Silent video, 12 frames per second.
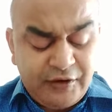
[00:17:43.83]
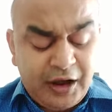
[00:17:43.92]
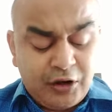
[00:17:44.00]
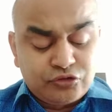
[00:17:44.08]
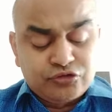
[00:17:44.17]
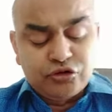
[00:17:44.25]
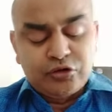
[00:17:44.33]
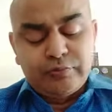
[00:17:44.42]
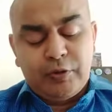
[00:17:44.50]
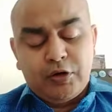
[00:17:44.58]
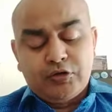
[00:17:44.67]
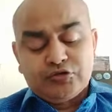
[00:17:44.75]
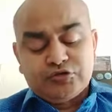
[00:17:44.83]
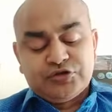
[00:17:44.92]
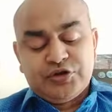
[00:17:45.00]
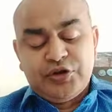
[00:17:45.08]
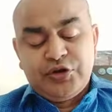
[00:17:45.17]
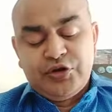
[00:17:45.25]
household borrows
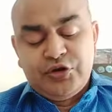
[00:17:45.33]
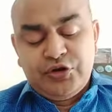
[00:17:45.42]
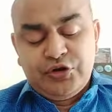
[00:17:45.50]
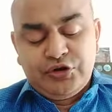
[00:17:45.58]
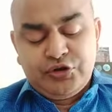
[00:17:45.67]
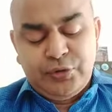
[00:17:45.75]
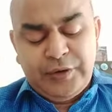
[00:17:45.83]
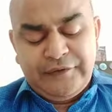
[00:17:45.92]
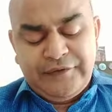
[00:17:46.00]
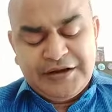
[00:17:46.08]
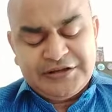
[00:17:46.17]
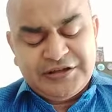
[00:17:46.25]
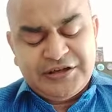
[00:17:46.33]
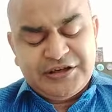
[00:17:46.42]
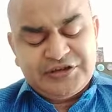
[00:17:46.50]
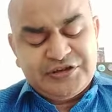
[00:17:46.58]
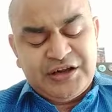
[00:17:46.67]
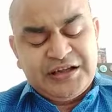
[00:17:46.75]
to invest in
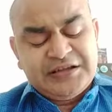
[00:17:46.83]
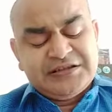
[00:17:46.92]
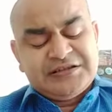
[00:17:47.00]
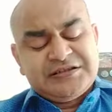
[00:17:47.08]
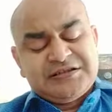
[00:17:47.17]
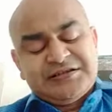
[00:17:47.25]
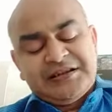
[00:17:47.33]
a child's